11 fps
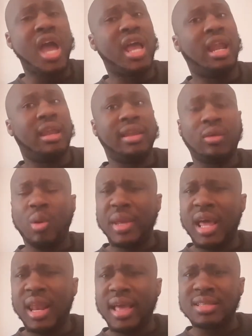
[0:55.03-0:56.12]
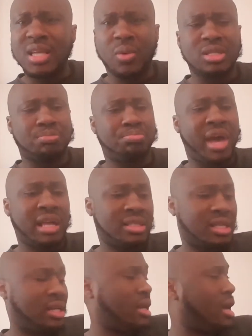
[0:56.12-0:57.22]
Little Woman Atlanta was back
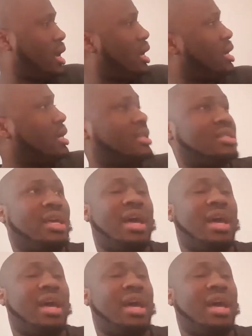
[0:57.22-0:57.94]
tonight.